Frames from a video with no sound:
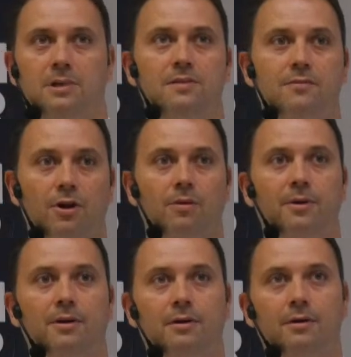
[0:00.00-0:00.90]
lead
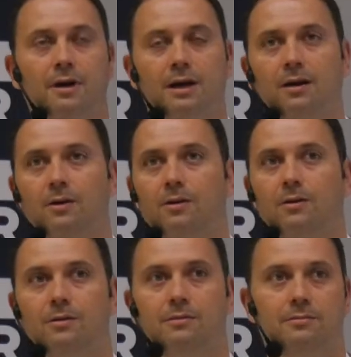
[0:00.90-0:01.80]
developer
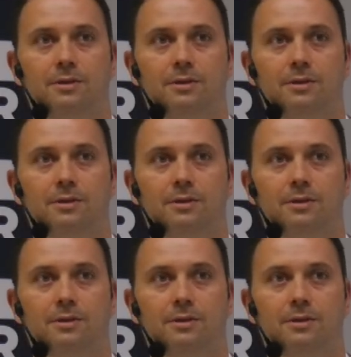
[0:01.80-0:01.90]
or